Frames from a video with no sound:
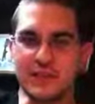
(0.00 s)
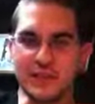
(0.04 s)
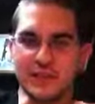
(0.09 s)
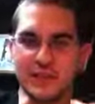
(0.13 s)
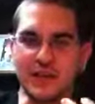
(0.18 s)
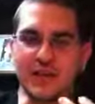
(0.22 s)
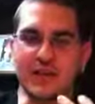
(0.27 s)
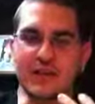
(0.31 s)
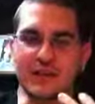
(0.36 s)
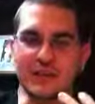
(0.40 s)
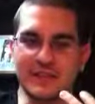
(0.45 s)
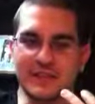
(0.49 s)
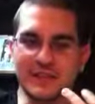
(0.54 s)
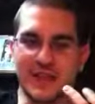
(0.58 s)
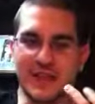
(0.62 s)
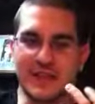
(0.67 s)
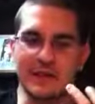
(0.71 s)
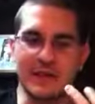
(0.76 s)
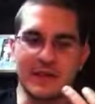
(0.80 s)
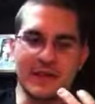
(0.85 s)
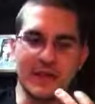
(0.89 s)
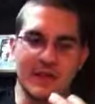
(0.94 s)
look
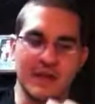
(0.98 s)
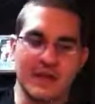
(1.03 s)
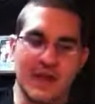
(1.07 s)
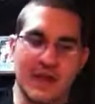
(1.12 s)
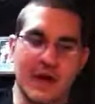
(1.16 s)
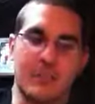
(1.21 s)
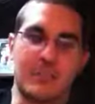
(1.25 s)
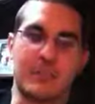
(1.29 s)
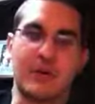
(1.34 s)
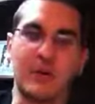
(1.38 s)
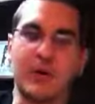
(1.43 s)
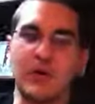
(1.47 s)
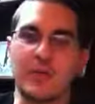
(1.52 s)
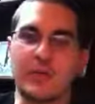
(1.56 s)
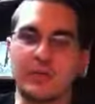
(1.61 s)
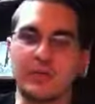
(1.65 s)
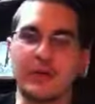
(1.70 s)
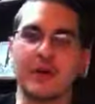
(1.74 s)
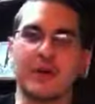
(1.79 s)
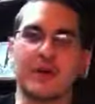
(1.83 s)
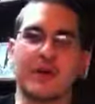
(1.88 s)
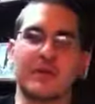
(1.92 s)
that
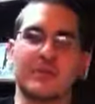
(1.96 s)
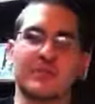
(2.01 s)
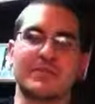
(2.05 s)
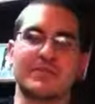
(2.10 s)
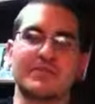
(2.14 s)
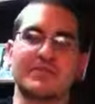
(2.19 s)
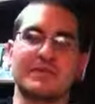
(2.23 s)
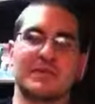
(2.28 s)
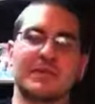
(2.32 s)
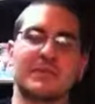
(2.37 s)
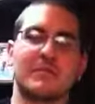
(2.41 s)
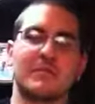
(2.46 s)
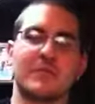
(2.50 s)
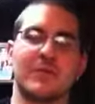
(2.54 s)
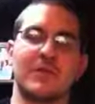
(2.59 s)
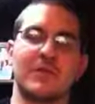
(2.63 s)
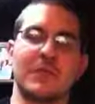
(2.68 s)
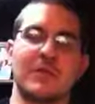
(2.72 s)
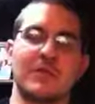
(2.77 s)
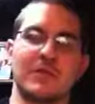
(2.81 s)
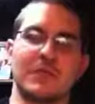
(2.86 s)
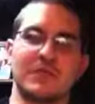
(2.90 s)
appropriate or presentable
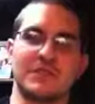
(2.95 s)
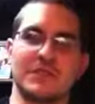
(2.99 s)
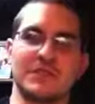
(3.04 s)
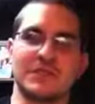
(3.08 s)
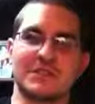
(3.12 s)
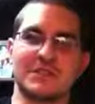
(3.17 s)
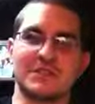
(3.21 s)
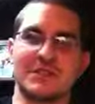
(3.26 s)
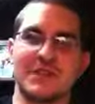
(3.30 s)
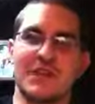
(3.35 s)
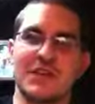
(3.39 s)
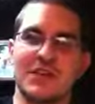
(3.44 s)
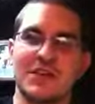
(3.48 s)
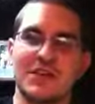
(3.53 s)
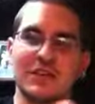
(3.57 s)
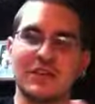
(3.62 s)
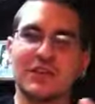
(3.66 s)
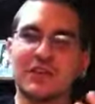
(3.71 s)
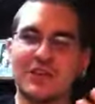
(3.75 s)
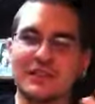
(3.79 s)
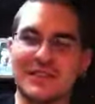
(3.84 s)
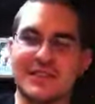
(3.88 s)
or just
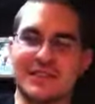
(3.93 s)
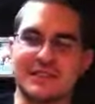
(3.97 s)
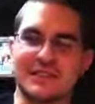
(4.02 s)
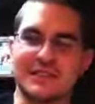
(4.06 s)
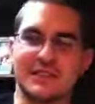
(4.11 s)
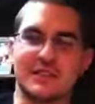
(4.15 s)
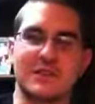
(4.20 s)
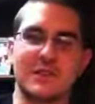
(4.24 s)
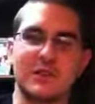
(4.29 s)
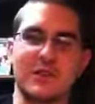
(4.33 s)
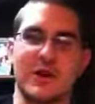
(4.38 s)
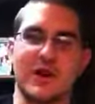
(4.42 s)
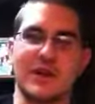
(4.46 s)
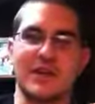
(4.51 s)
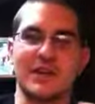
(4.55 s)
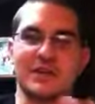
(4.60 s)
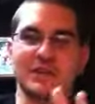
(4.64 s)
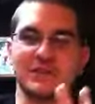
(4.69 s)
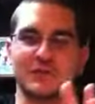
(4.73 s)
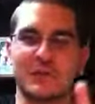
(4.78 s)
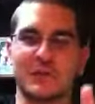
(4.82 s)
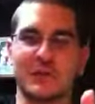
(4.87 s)
you look that certain way. You
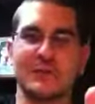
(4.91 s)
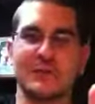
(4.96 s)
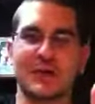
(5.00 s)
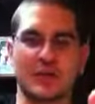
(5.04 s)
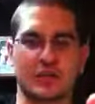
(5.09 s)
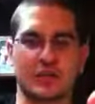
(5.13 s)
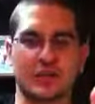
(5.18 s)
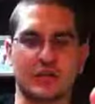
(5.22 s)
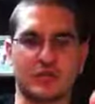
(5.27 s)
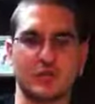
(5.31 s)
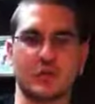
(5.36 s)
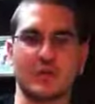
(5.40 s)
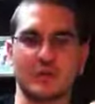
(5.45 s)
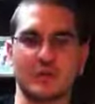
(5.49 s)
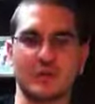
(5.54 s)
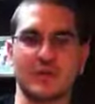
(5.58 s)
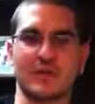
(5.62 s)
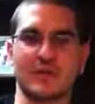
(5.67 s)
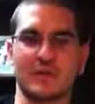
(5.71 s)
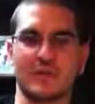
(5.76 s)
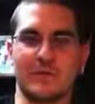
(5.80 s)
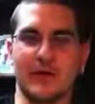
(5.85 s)
just want to make
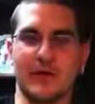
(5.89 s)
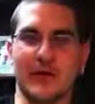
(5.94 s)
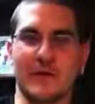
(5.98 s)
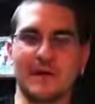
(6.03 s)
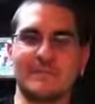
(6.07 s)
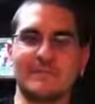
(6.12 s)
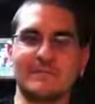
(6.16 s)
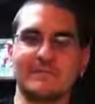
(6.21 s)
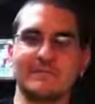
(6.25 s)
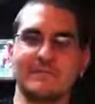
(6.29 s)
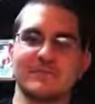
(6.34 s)
sure, right?